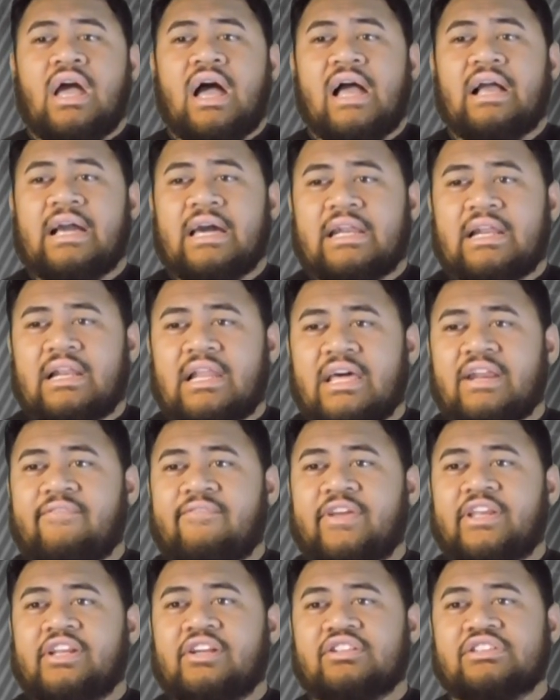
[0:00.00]
I got a lot
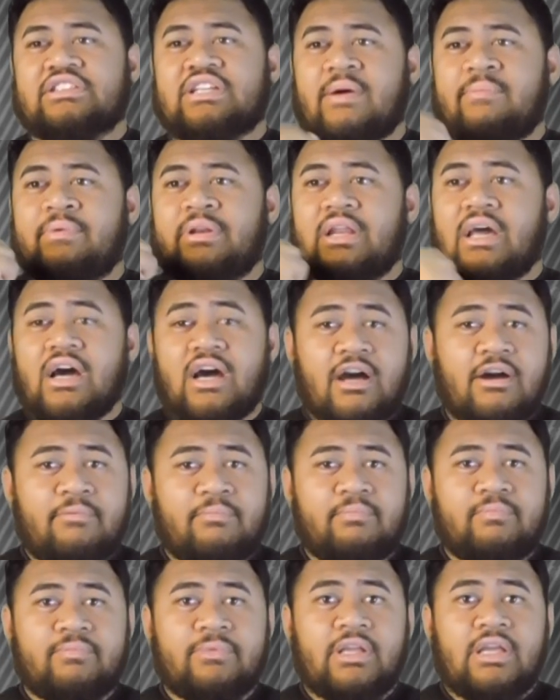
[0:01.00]
of videos coming
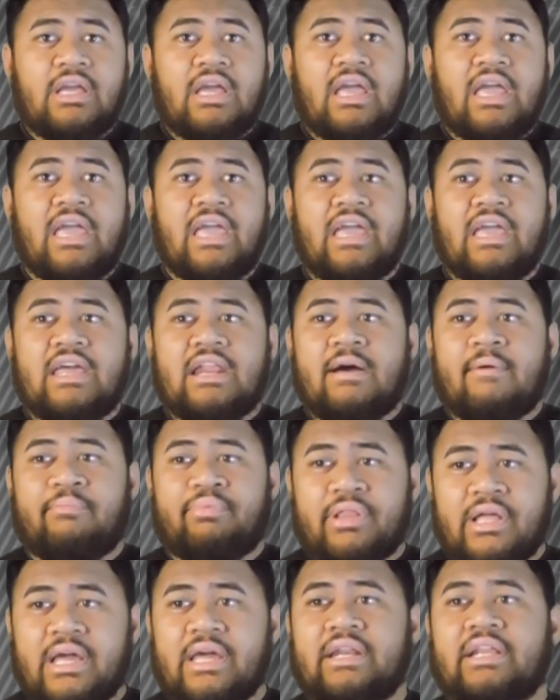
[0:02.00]
up, and I'm
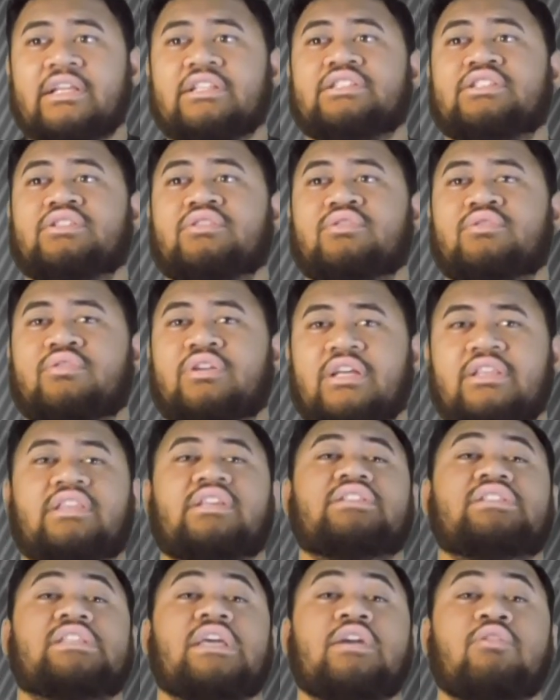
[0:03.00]
planning to get
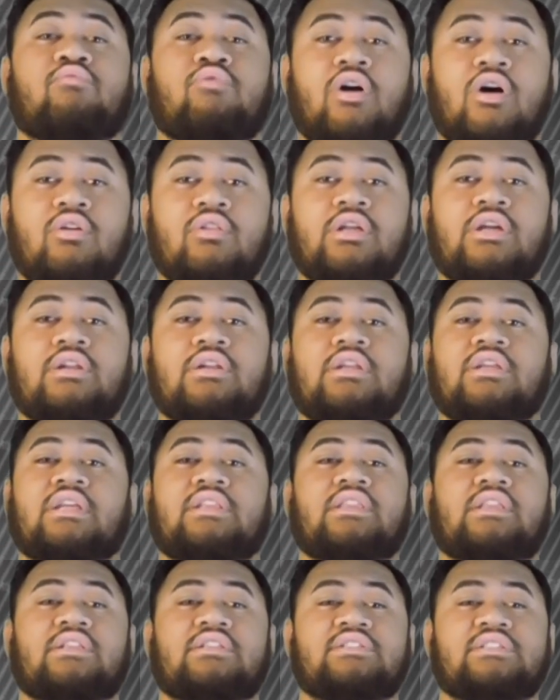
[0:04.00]
this thing rolling,
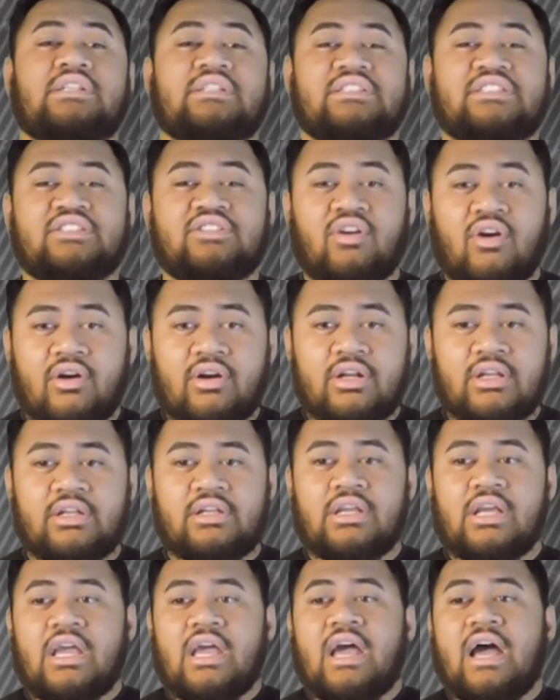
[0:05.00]
get this thing
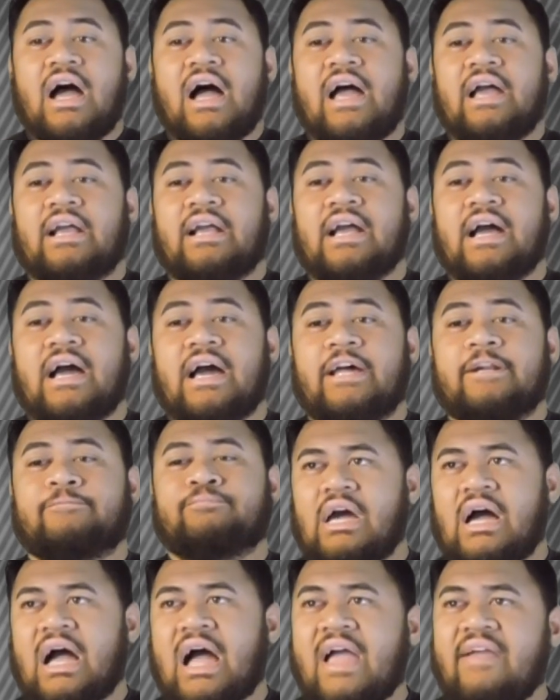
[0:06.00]
started. I
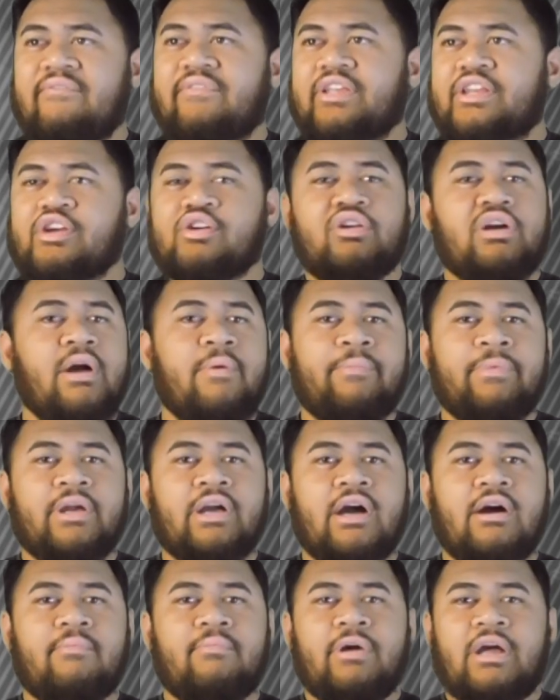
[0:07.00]
got a hype video
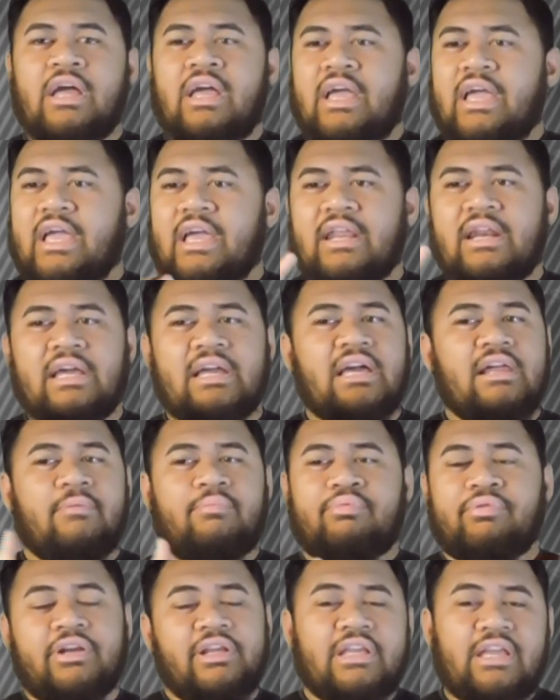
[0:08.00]
coming up, and I got
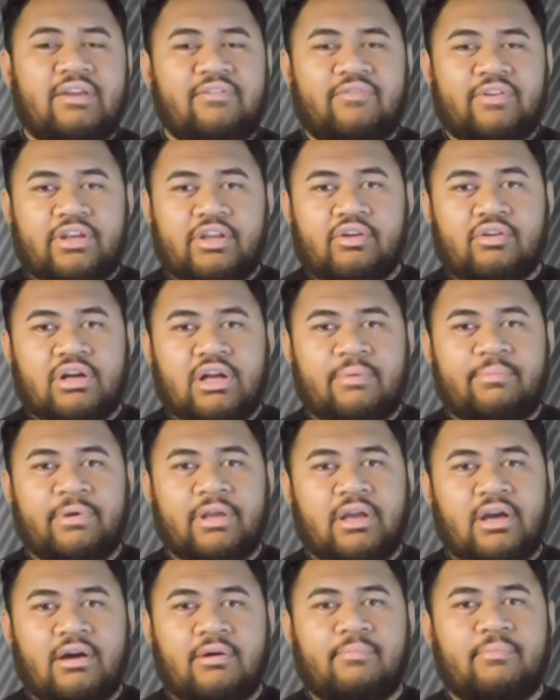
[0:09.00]
a pregame video
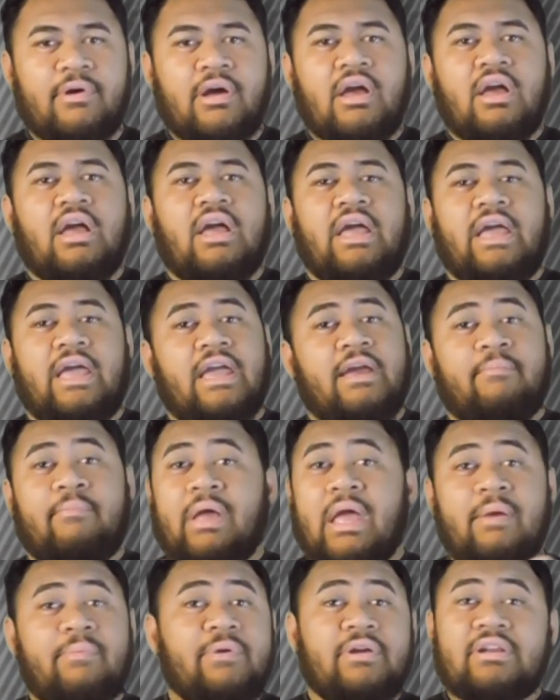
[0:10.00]
coming up, and
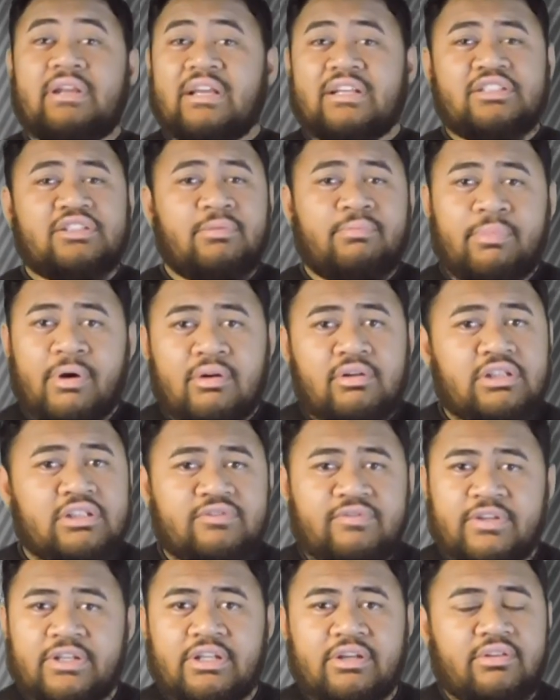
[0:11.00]
maybe an extra
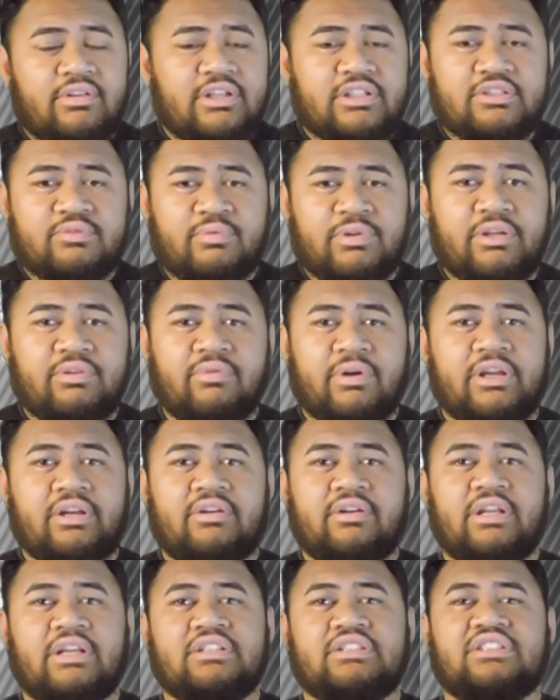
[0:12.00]
bonus video this week,
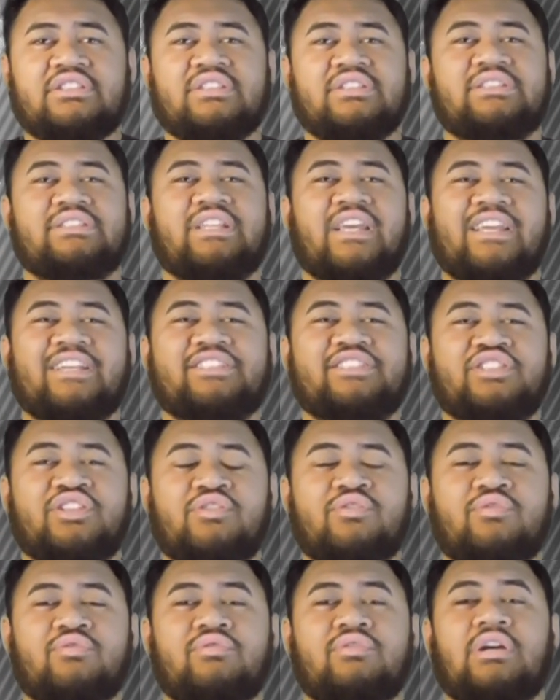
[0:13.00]
Raider Nation. Just stay
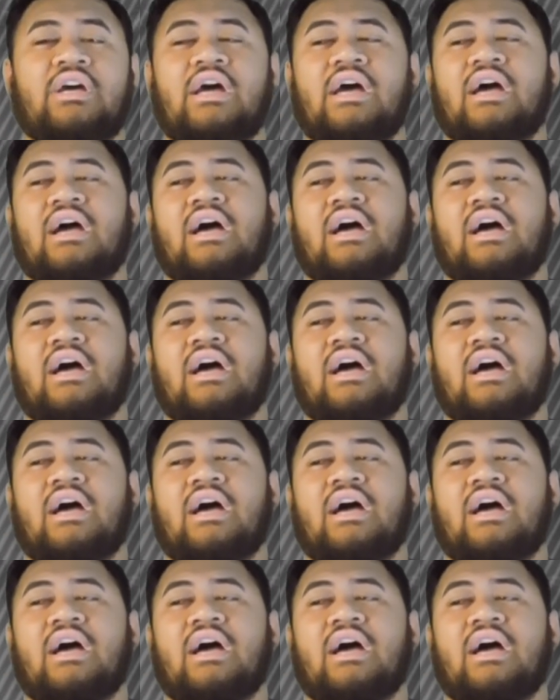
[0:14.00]
tuned.